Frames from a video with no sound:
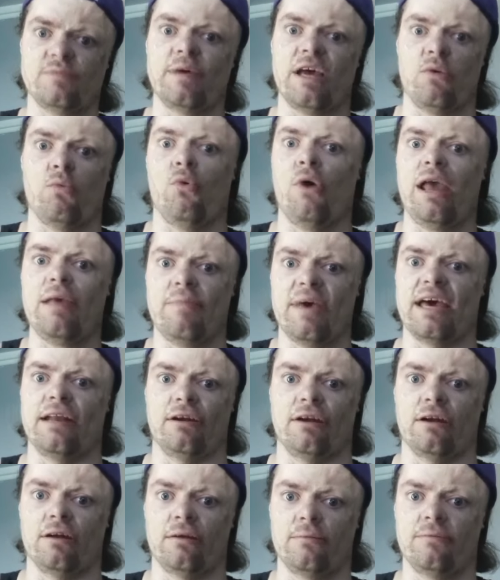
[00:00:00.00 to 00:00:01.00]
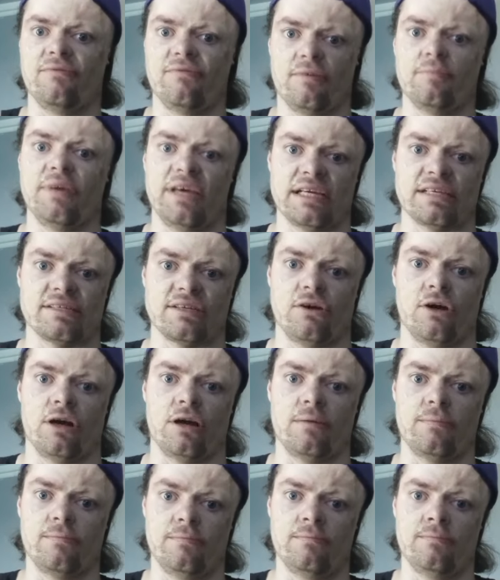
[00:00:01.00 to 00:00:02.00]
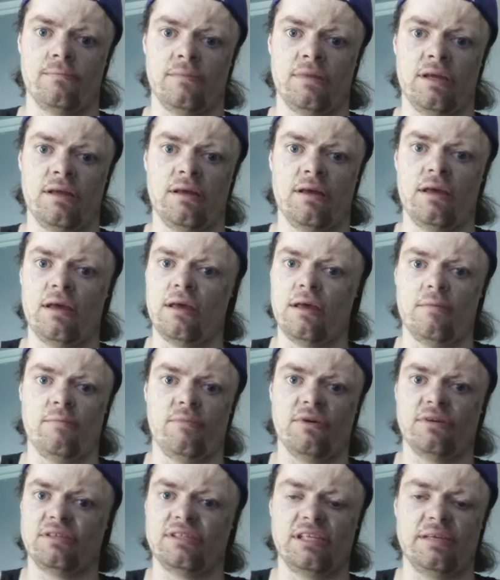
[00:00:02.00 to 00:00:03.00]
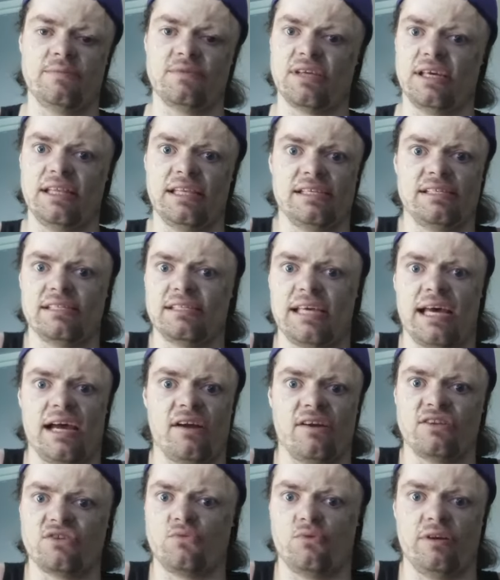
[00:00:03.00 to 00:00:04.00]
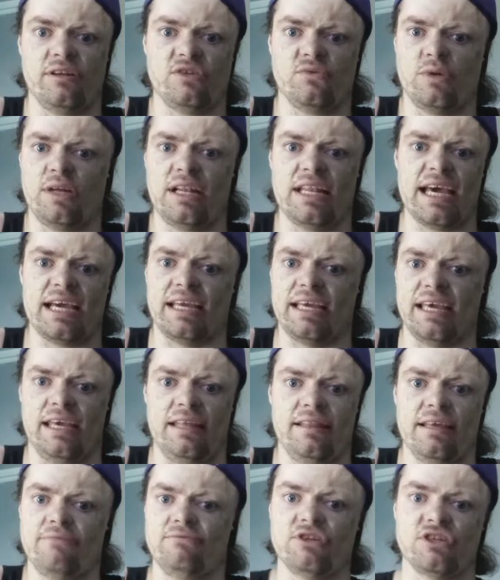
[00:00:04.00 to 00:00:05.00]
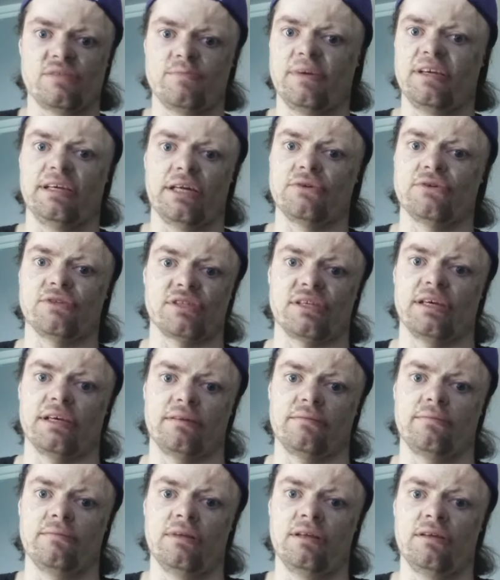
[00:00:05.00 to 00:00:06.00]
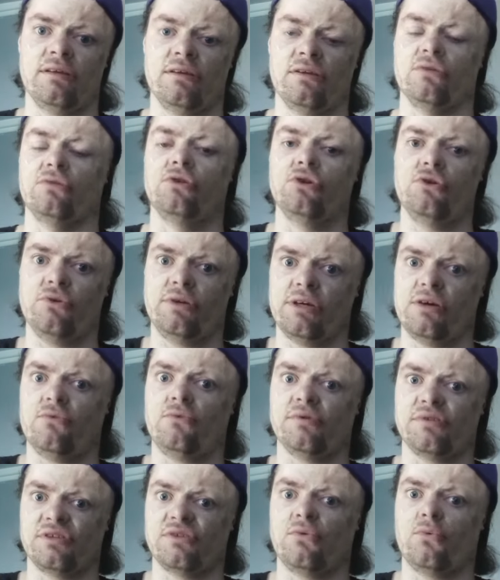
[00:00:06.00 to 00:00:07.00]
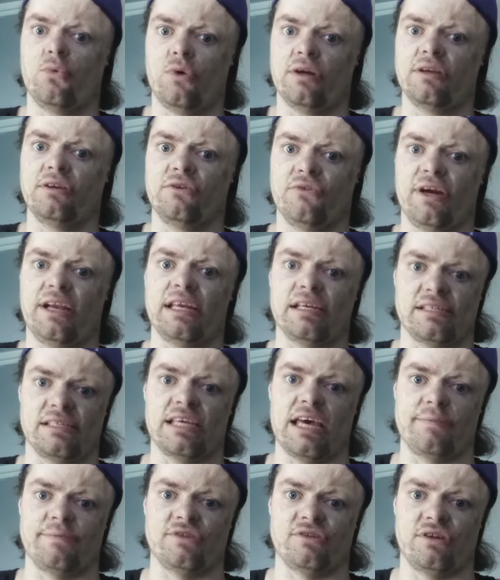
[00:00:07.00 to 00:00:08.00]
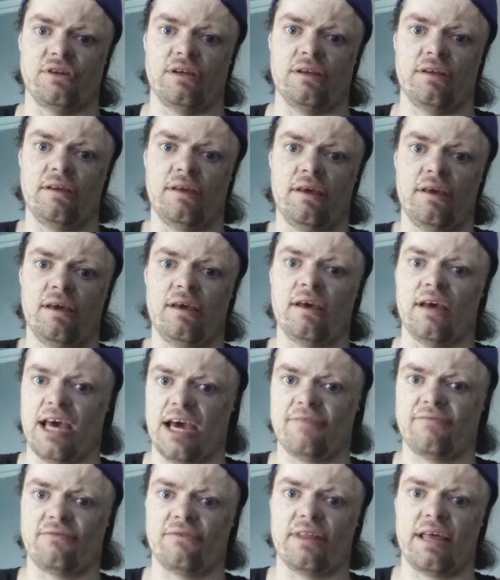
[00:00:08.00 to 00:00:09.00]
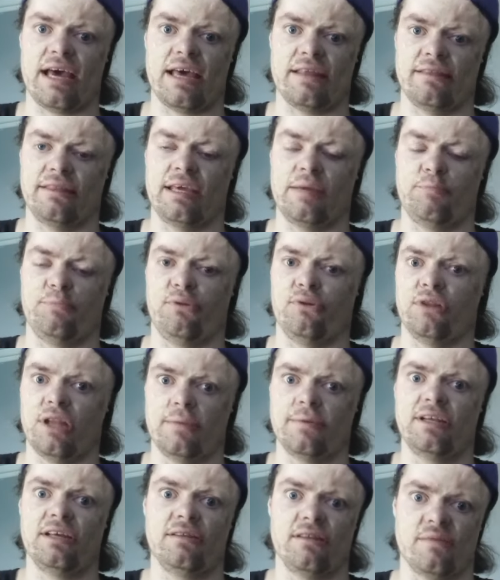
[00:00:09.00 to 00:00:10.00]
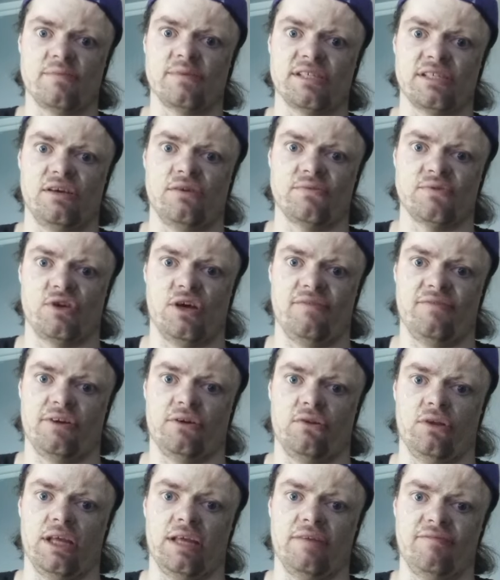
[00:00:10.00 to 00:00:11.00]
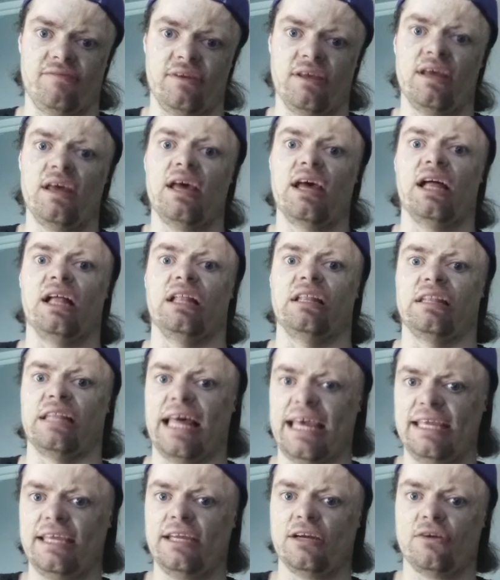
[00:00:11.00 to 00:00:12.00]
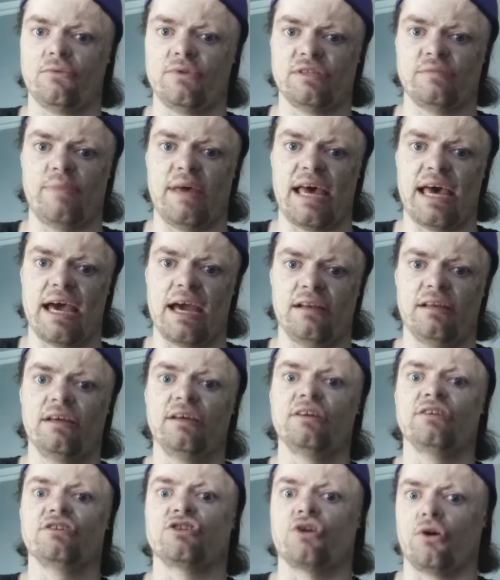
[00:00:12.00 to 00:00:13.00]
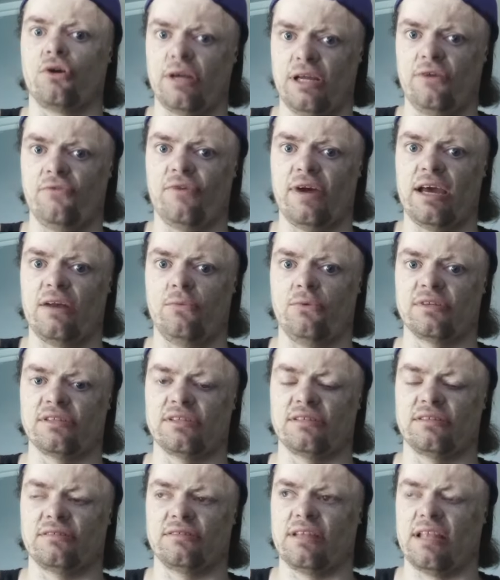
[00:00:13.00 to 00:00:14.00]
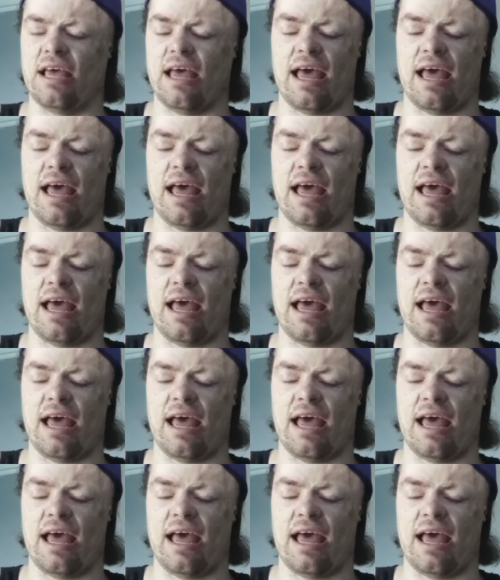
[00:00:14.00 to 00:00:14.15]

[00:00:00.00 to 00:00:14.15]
expect way better from Pixar. But it seems like this entire 2020 decade, they've just been coasting. Luca was the one great exception. After that, they plummeted themselves off a cliff. Lightyear was bad. Turning Red was